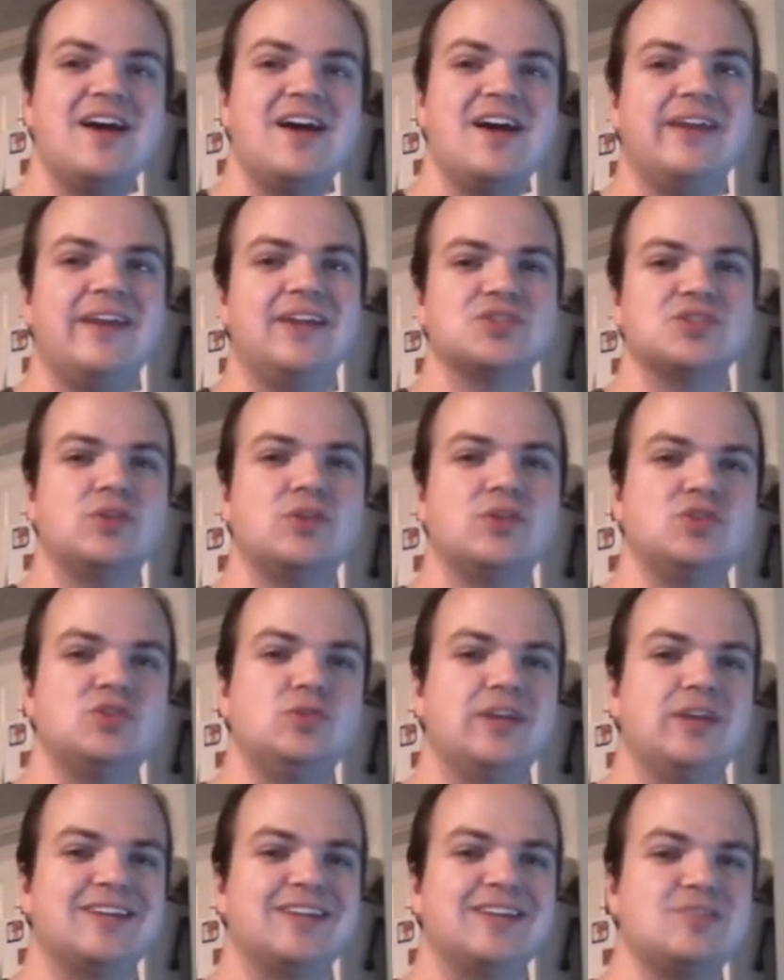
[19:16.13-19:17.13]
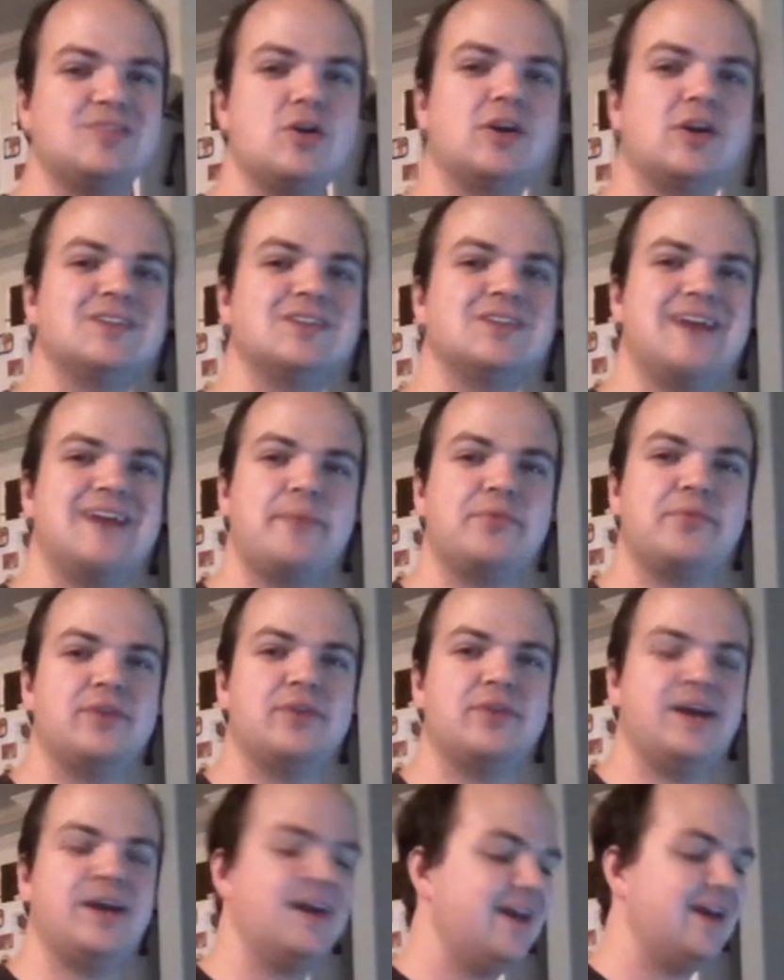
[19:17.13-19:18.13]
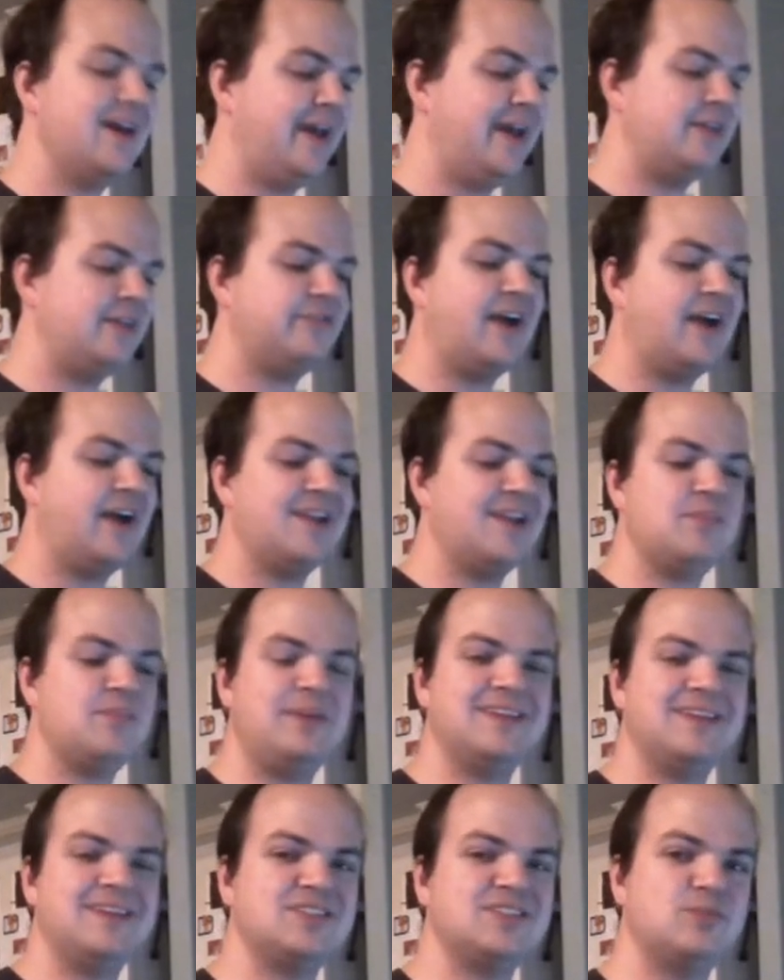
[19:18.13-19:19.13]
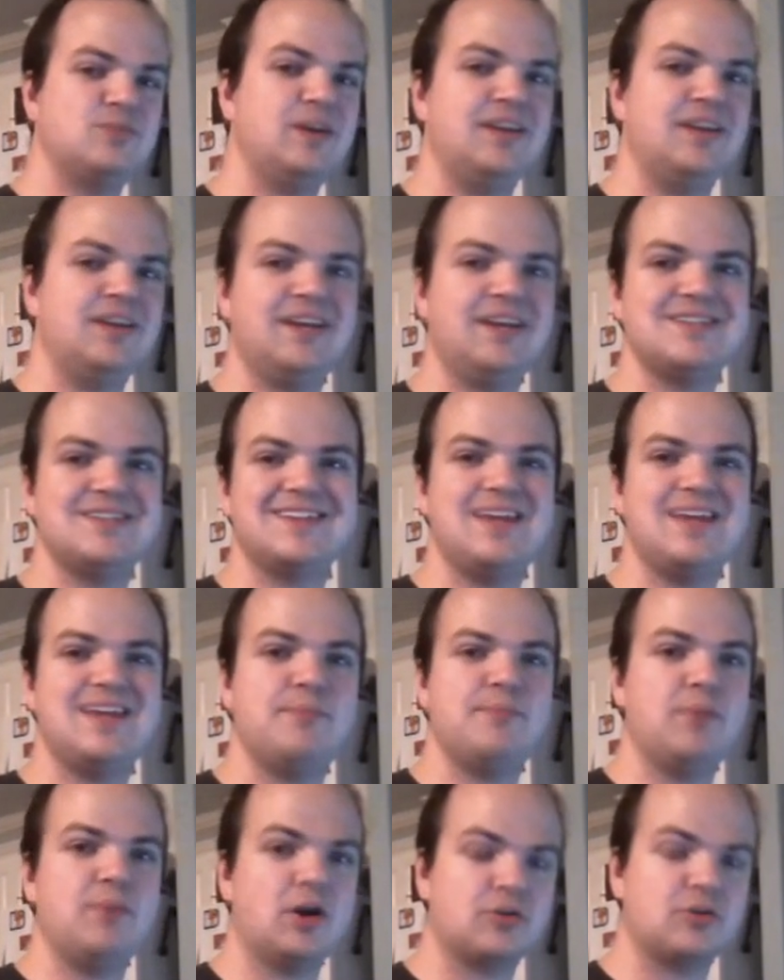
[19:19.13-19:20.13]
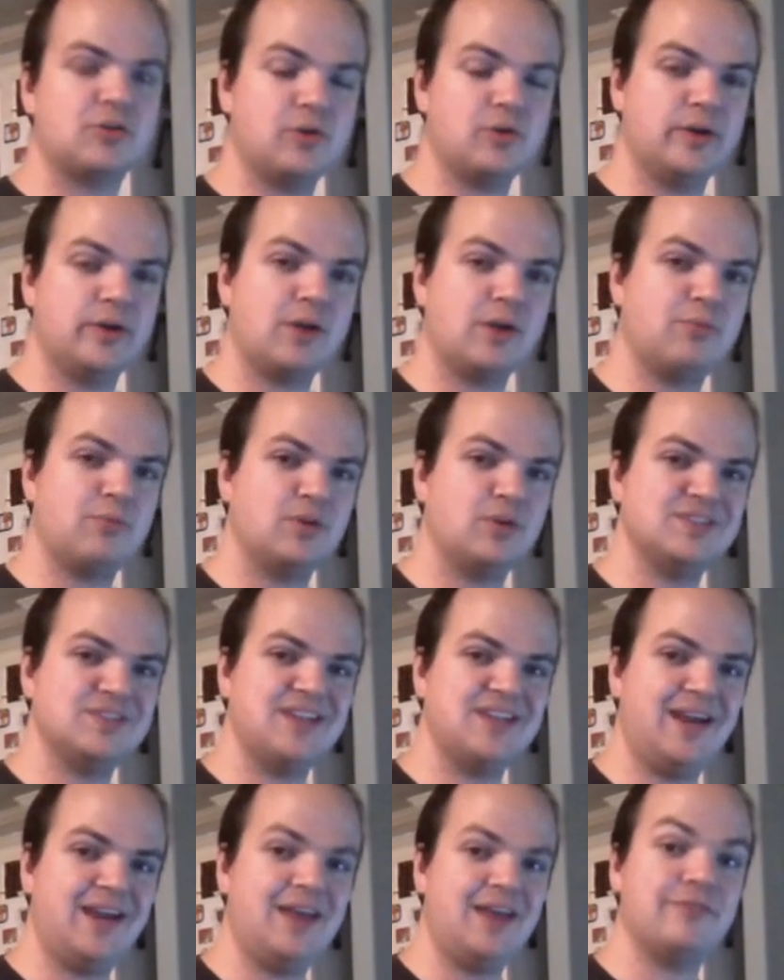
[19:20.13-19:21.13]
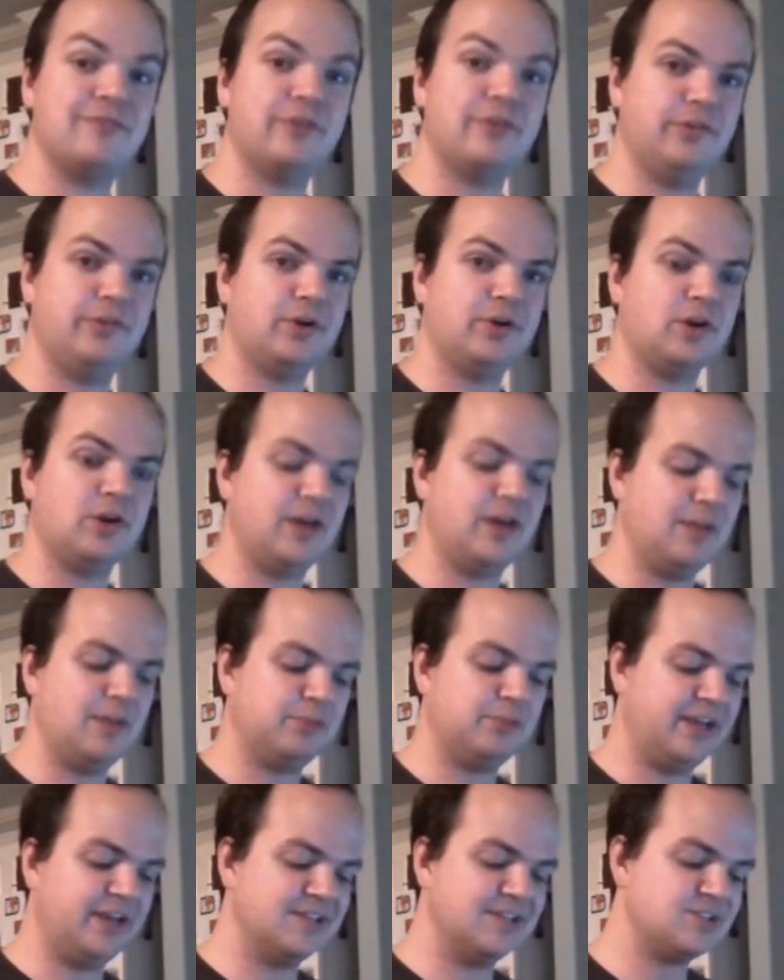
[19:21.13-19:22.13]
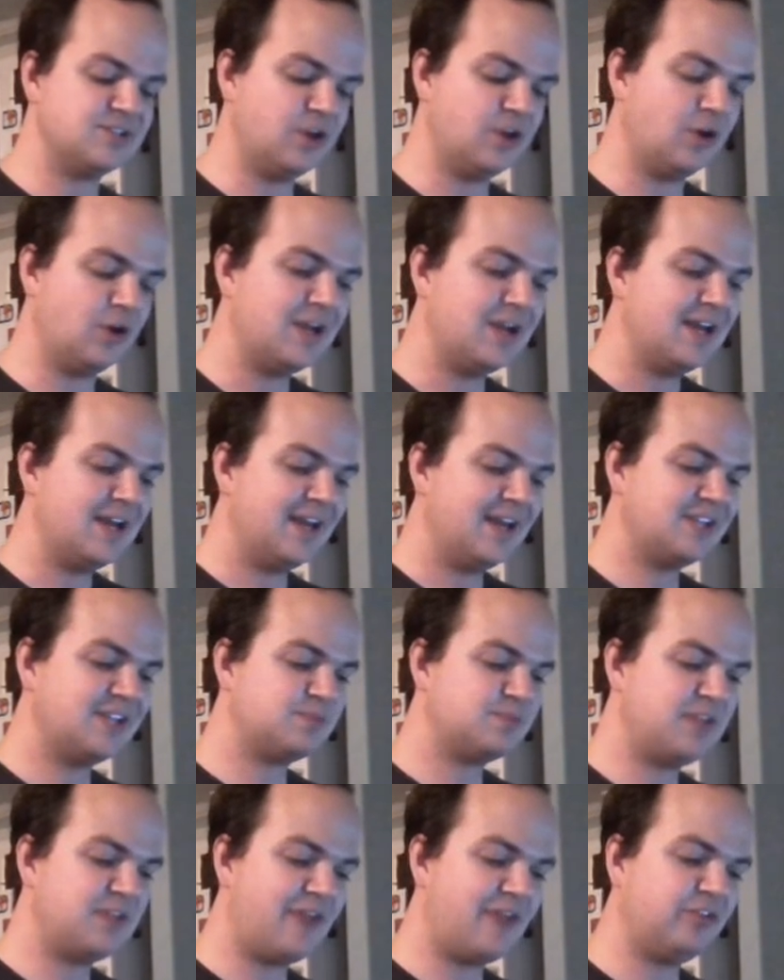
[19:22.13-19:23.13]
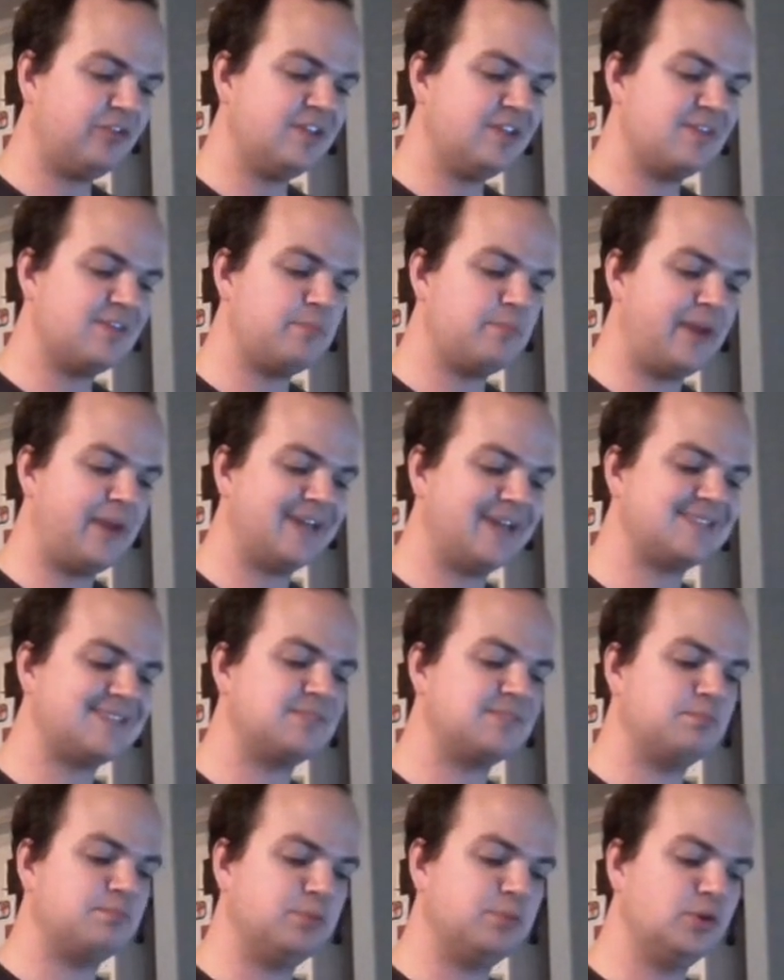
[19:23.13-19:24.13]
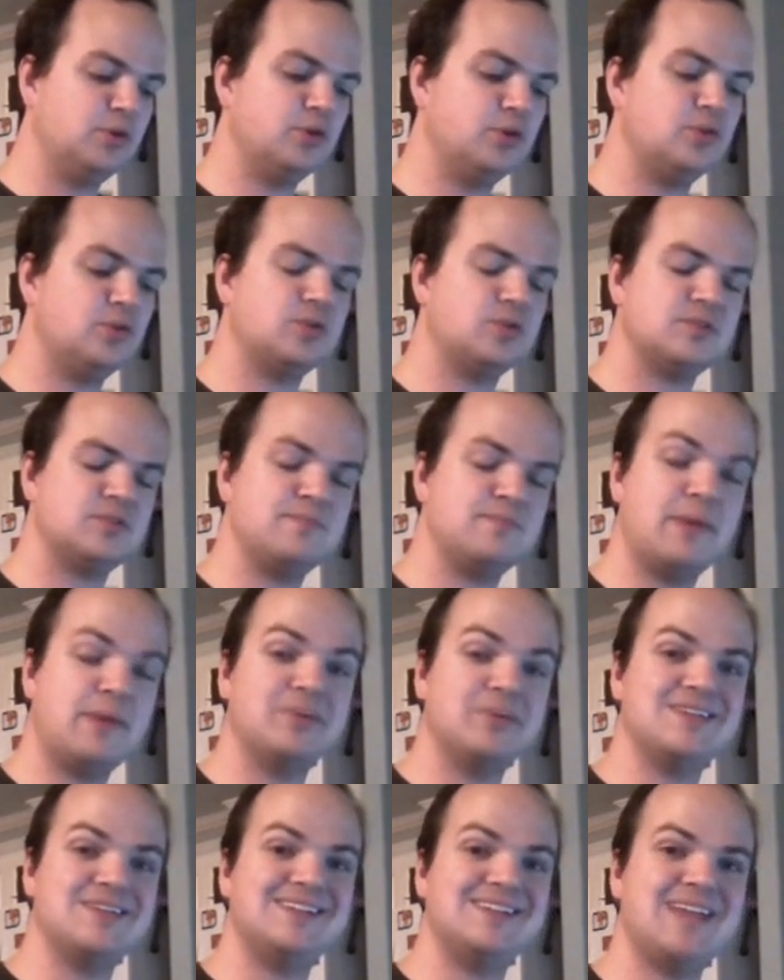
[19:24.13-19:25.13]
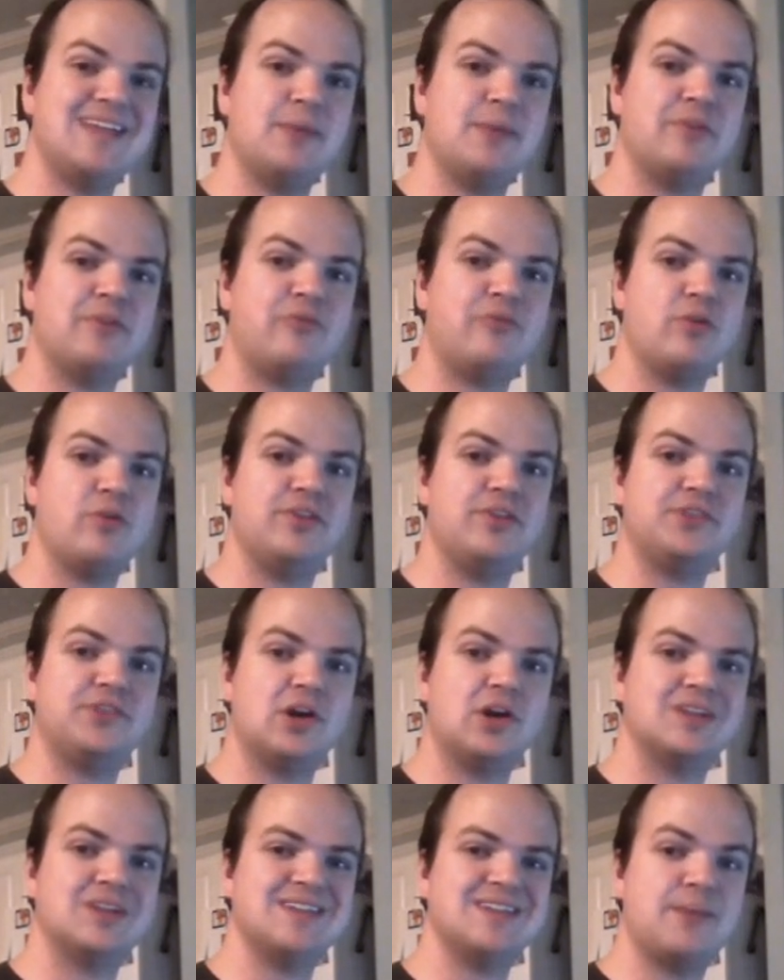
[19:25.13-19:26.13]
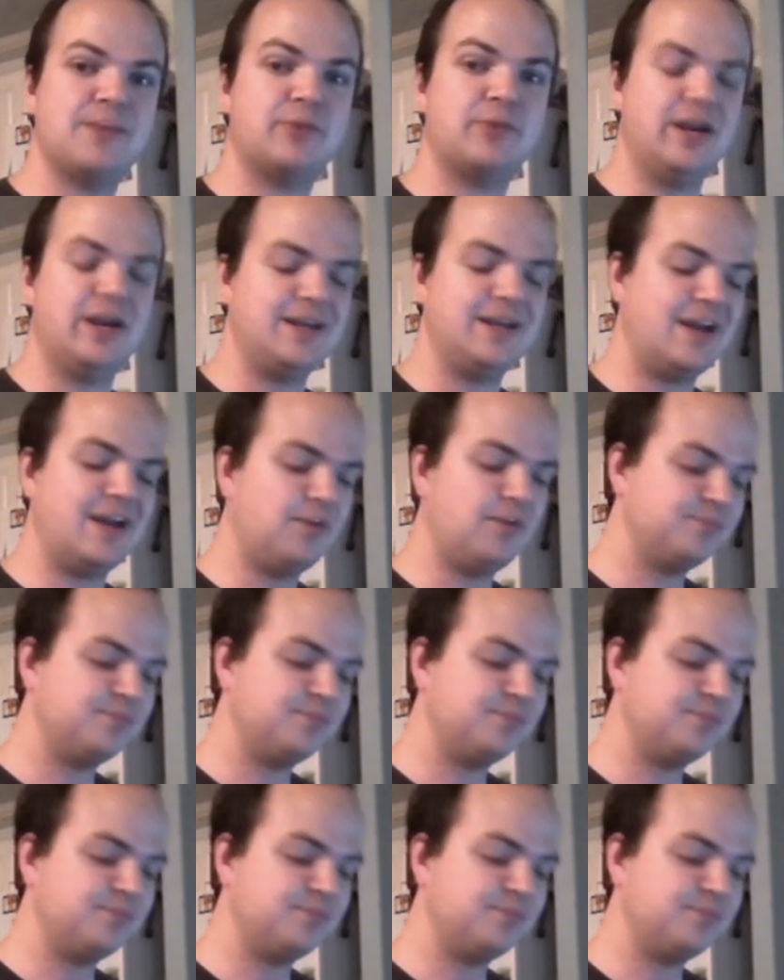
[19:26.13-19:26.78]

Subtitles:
that is going to let us look at our top 3 and find the pieces we need to keep growing our board state and furthering our game plan. So it's definitely the best blue memory set Tamer for this archetype right now.